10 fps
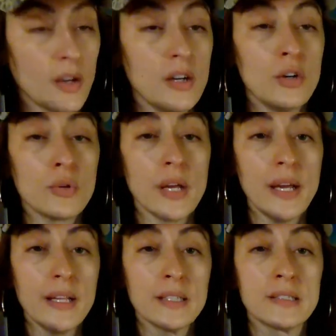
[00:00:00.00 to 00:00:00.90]

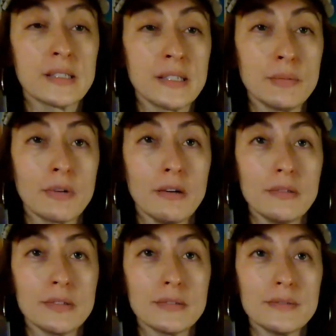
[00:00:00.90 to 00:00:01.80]
Okay, let's keep
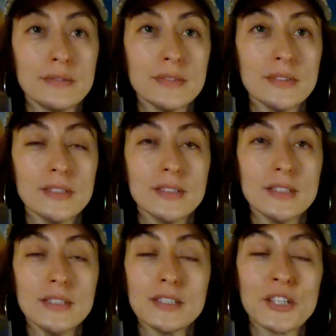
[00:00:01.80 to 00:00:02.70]
going.
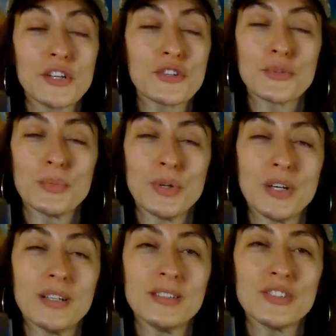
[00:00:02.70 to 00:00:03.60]
Thank you so
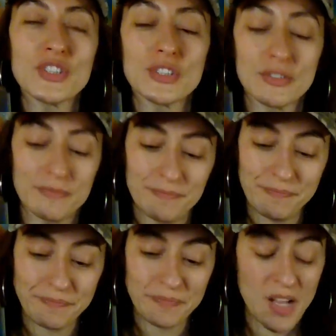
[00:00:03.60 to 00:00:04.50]
much.
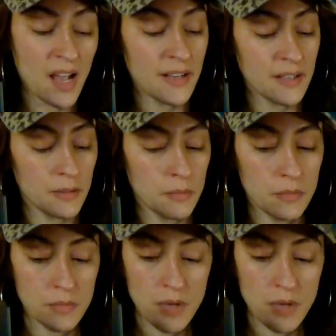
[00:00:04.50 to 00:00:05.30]
Item.